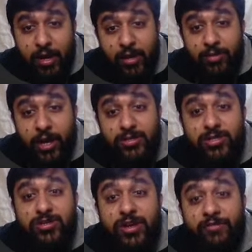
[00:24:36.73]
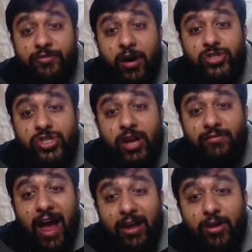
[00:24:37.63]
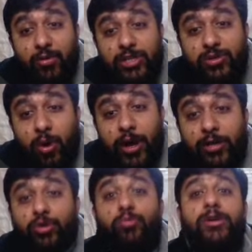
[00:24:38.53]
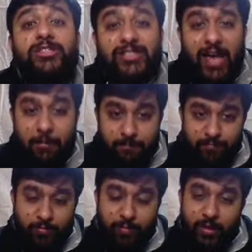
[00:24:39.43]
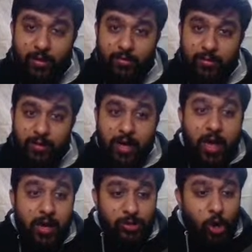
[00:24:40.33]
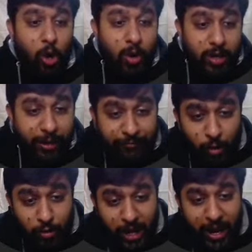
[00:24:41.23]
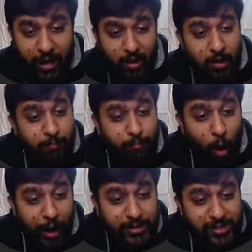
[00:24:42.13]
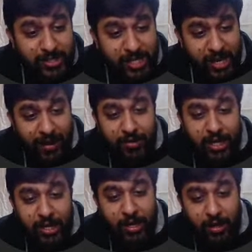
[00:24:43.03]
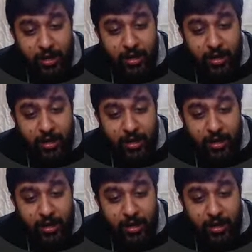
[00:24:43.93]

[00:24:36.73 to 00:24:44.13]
their stream function value is going to be same. So if you take point C and D,